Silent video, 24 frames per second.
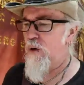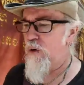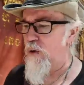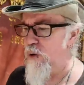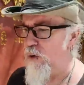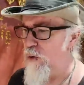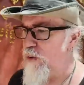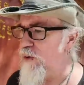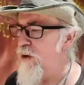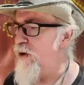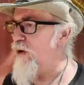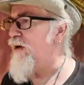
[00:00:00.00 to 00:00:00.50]

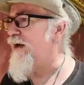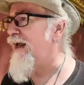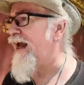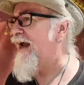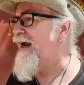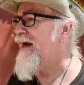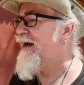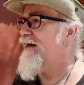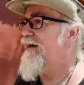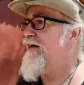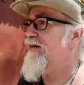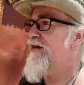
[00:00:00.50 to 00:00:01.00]
Whew,
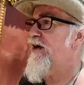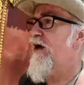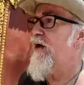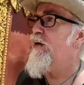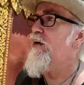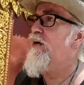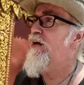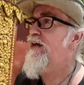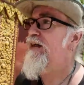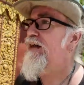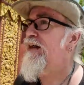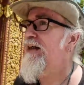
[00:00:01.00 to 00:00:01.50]
okay, so
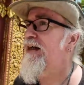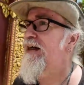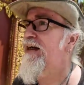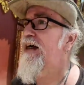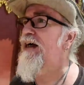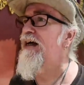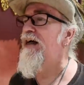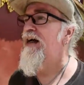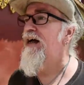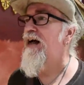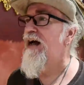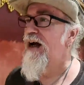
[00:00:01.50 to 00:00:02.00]

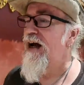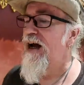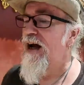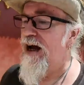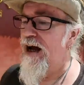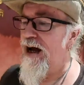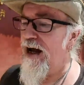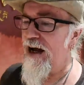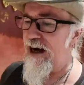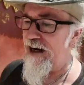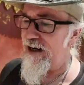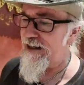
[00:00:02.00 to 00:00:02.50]

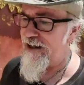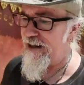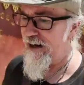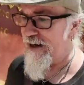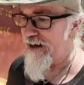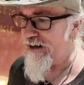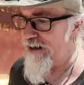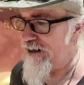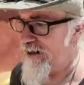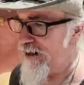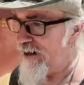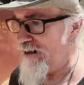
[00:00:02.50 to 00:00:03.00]
I
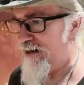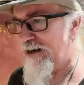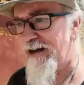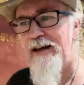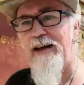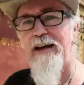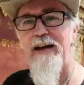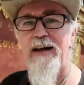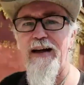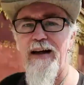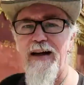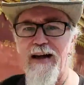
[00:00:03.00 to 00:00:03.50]
think
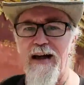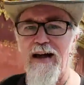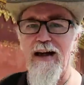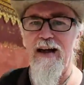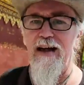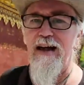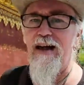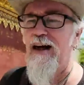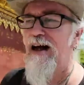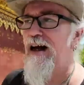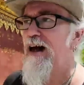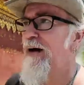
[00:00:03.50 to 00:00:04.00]

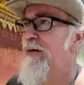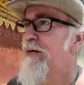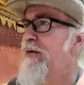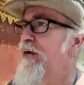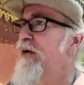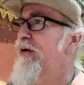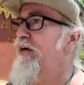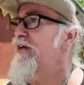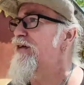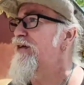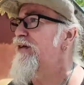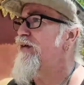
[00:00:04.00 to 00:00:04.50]
I'm
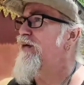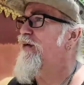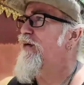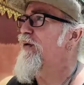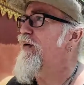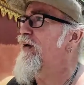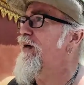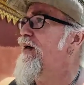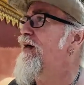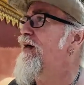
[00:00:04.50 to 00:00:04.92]
going to